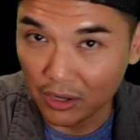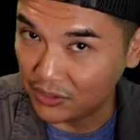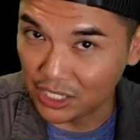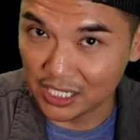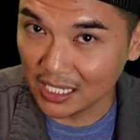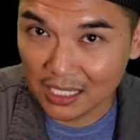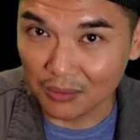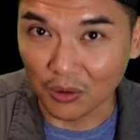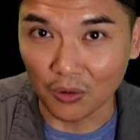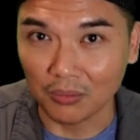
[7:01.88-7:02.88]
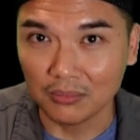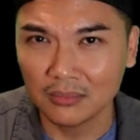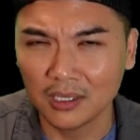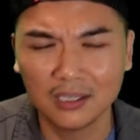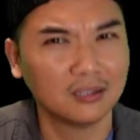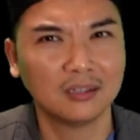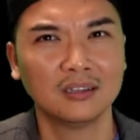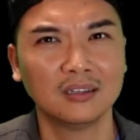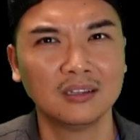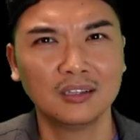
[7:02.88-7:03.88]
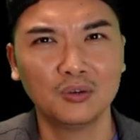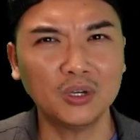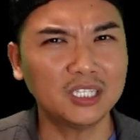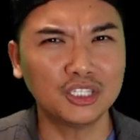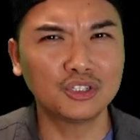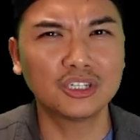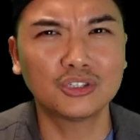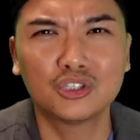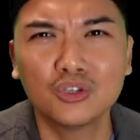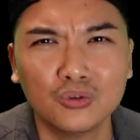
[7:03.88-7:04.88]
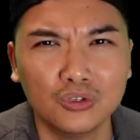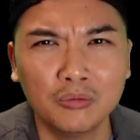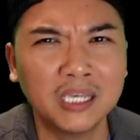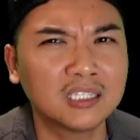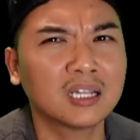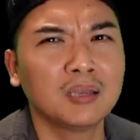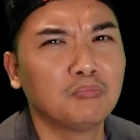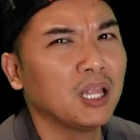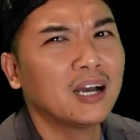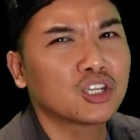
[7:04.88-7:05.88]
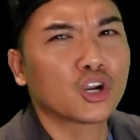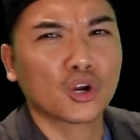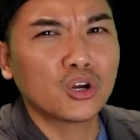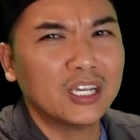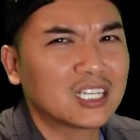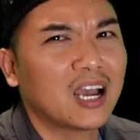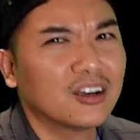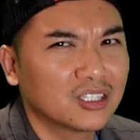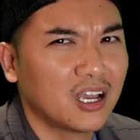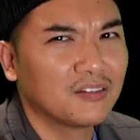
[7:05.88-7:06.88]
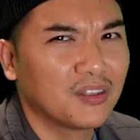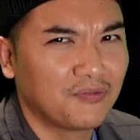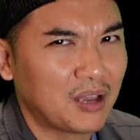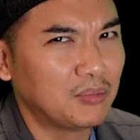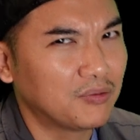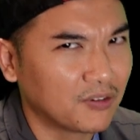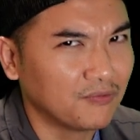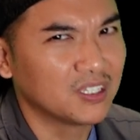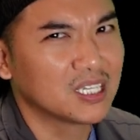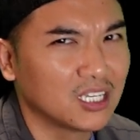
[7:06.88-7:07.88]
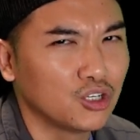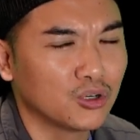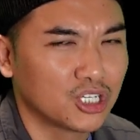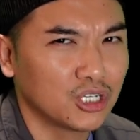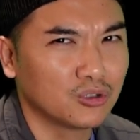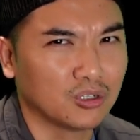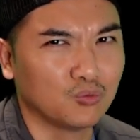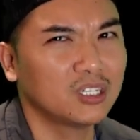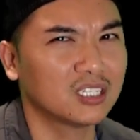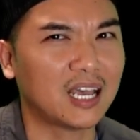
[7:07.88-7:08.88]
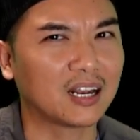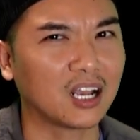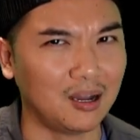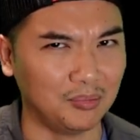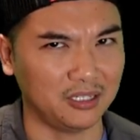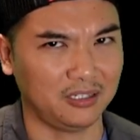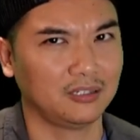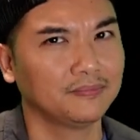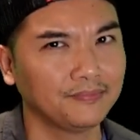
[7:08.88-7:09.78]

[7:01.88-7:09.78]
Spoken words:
if she did come home, what did you just do? You basically blocked her entire side of the family from visiting your children. What does that accomplish?